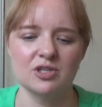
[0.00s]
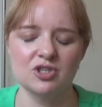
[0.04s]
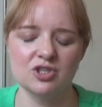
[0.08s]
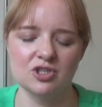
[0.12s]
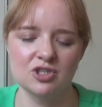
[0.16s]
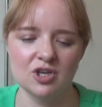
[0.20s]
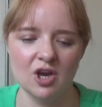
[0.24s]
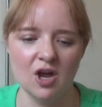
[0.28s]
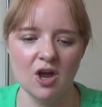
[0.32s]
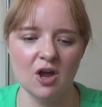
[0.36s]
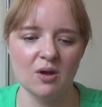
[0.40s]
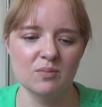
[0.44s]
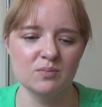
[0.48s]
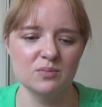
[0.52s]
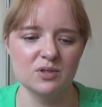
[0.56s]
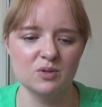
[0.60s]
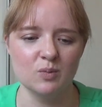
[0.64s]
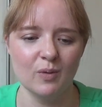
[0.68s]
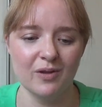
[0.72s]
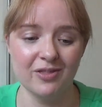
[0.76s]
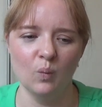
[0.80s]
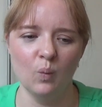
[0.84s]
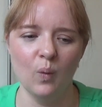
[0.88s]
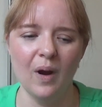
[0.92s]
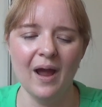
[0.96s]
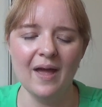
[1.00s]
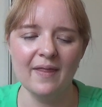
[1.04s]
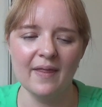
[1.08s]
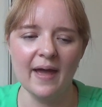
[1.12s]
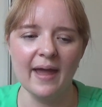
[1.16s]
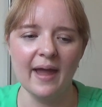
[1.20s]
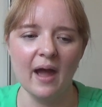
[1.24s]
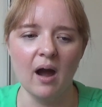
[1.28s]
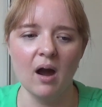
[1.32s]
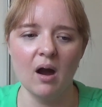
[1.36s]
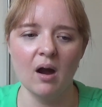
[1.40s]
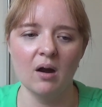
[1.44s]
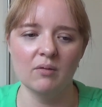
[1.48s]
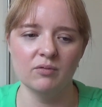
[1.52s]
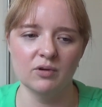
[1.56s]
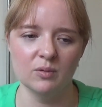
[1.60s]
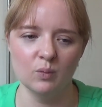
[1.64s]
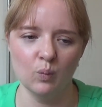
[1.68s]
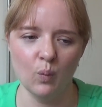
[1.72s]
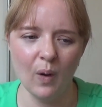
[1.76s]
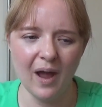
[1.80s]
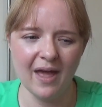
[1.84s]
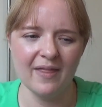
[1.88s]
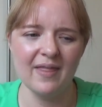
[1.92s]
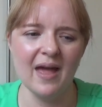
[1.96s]
to terms with where they are
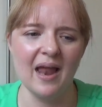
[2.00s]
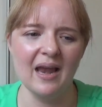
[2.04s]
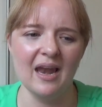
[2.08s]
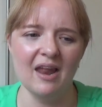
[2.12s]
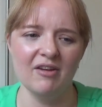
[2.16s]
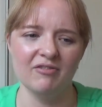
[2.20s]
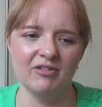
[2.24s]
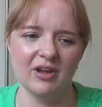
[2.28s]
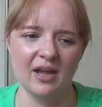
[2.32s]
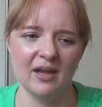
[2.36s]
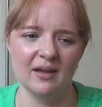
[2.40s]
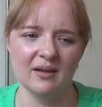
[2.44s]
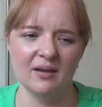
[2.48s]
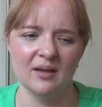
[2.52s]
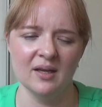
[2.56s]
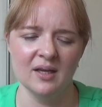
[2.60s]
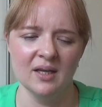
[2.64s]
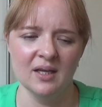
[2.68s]
and where they're living